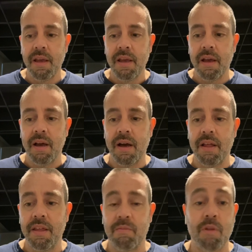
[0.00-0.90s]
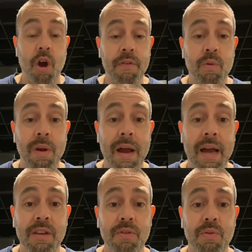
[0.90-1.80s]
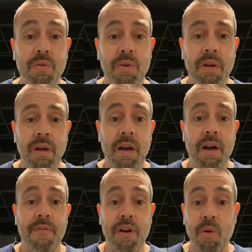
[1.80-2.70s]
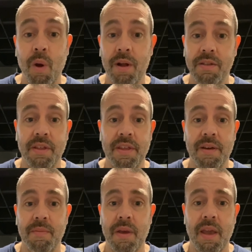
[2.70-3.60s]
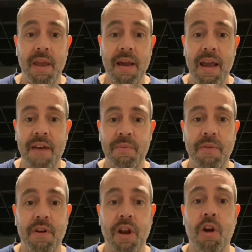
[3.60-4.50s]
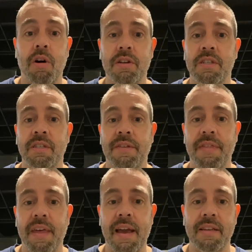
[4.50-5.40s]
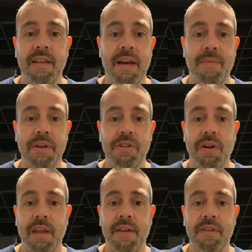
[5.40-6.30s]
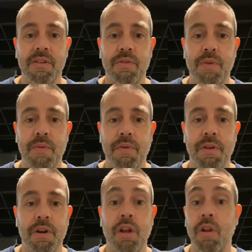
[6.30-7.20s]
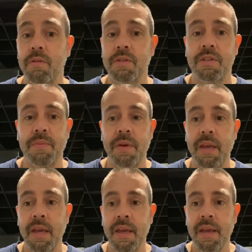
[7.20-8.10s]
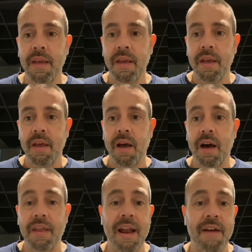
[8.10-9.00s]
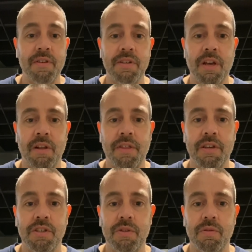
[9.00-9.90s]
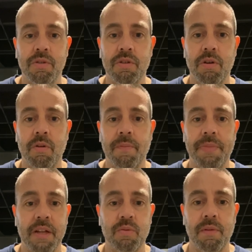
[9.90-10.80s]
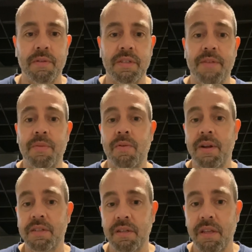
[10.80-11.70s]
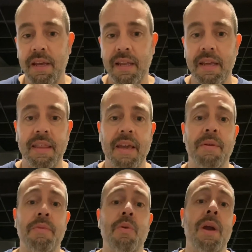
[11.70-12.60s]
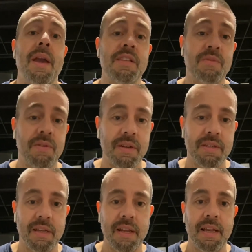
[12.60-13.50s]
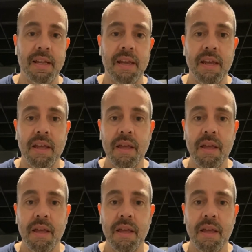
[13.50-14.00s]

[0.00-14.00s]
that COVID would not do very well to them, and I have to be very cautious of that to not make sure I give it to people that are close to me that have those health issues. So that's one of the reasons I've been wrestling lately. The MWA hasn't been wrestling lately.